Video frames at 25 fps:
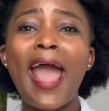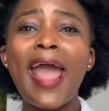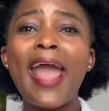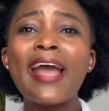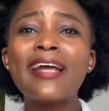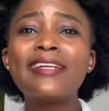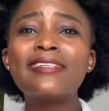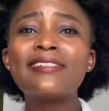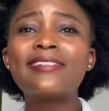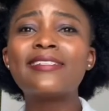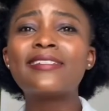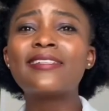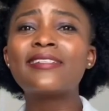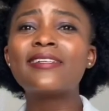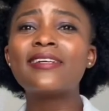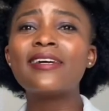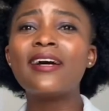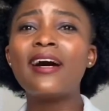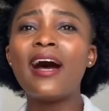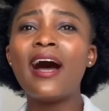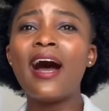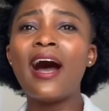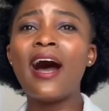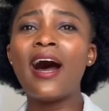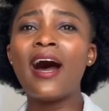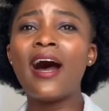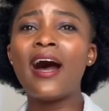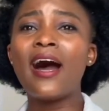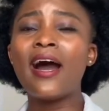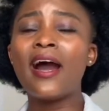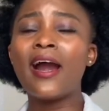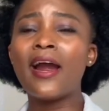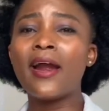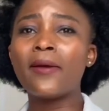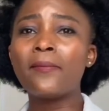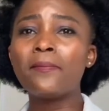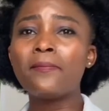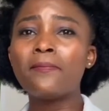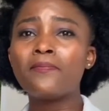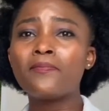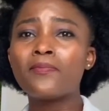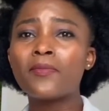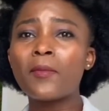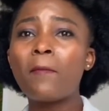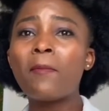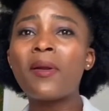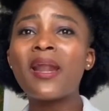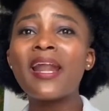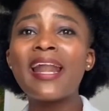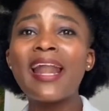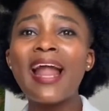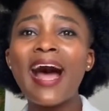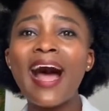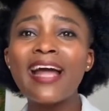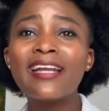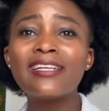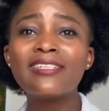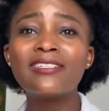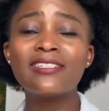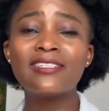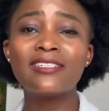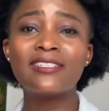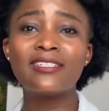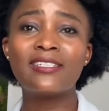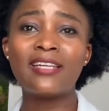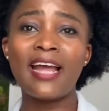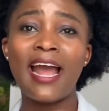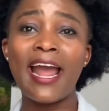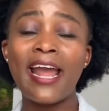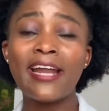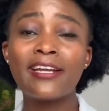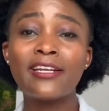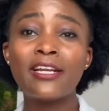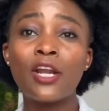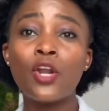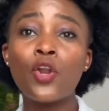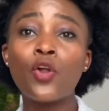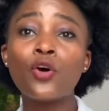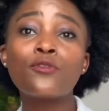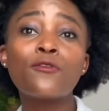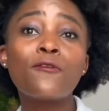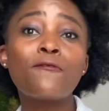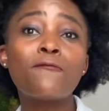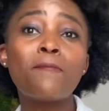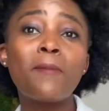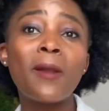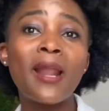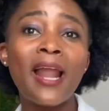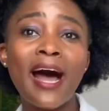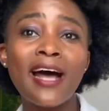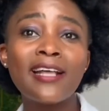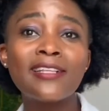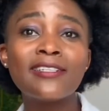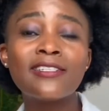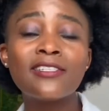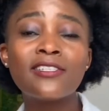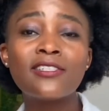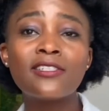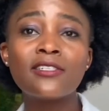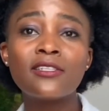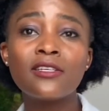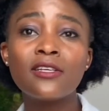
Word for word: had uh, planned, I had a lot of plans